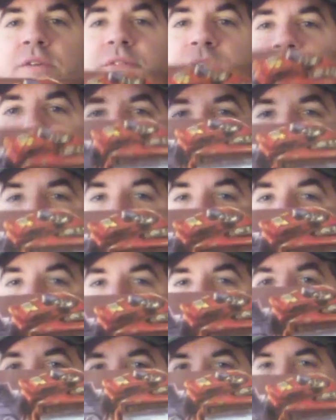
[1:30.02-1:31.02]
for
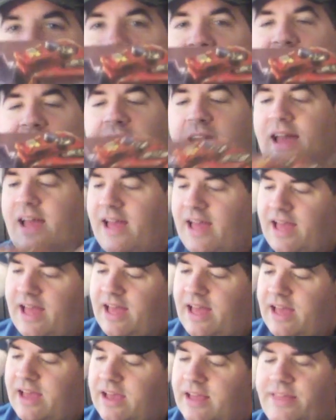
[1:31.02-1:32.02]
$39.99.
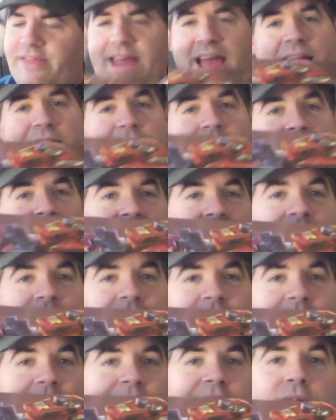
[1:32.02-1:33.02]
That's
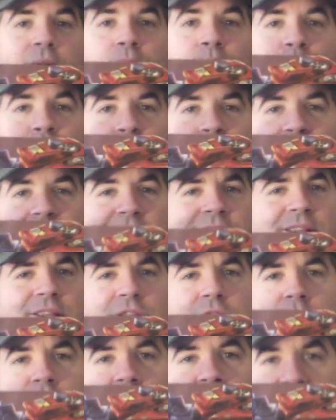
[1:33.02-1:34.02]
a
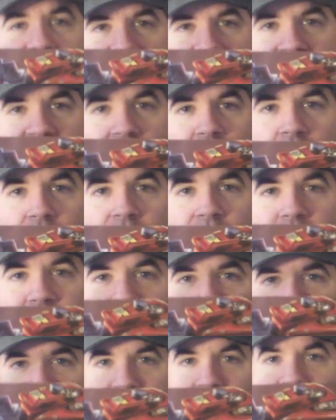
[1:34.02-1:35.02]
steal
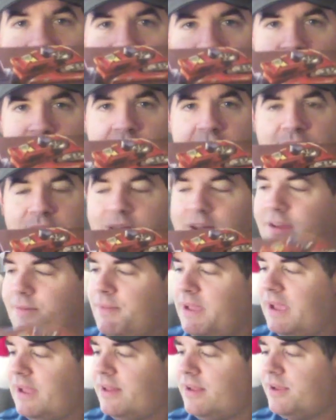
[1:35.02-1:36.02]
for this set. I
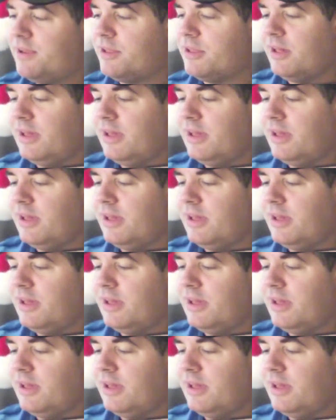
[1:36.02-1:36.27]
mean,